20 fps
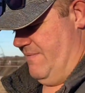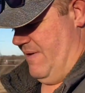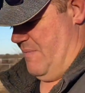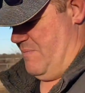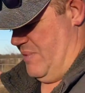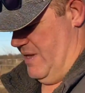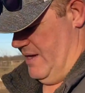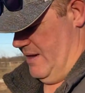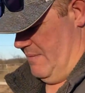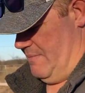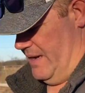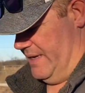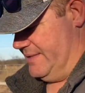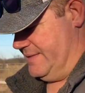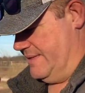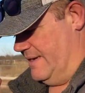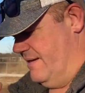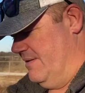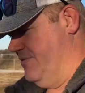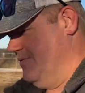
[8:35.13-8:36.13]
I peed on
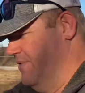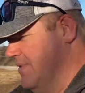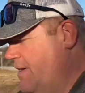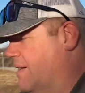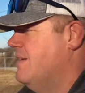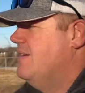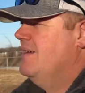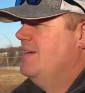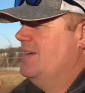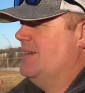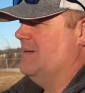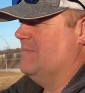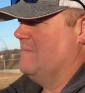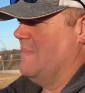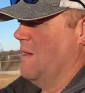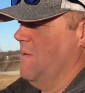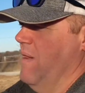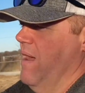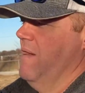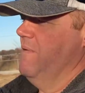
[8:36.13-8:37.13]
myself,
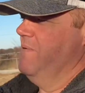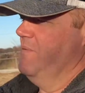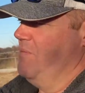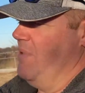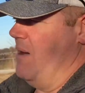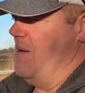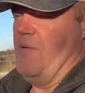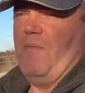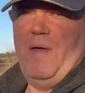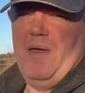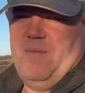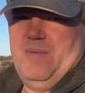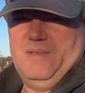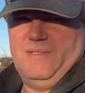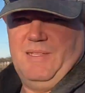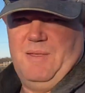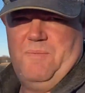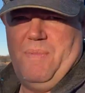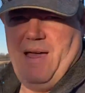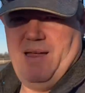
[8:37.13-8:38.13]
my wife would probably make me
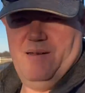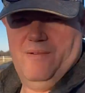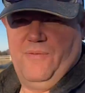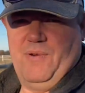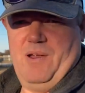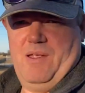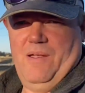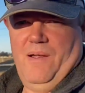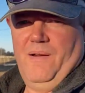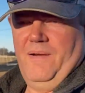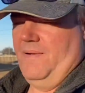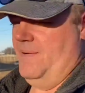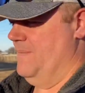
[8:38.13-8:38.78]
sleep out in the front yard.